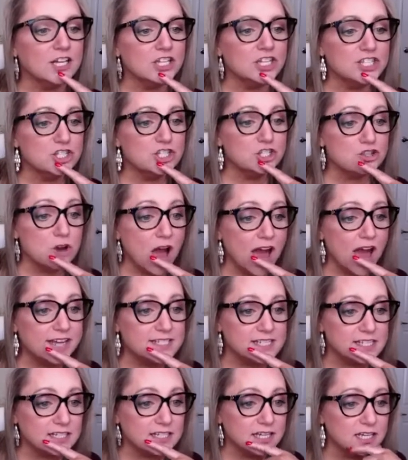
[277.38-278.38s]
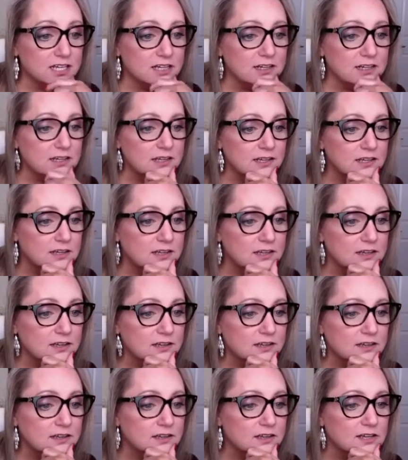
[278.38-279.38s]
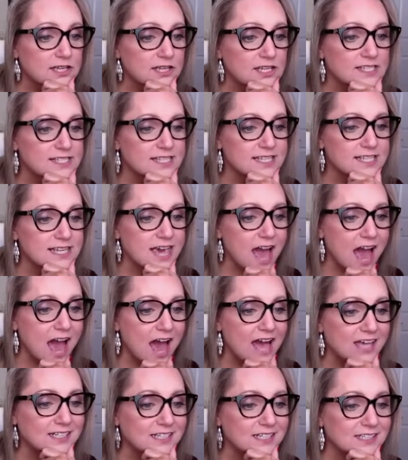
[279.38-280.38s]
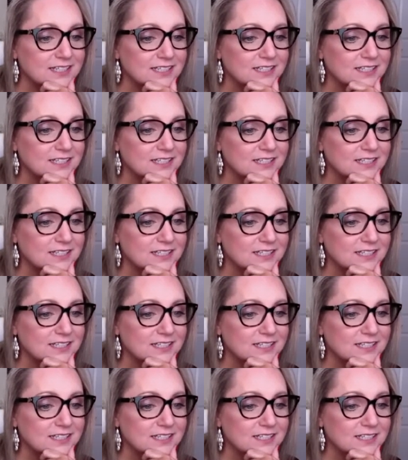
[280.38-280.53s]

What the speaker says: Good try, Dylan. Ziad.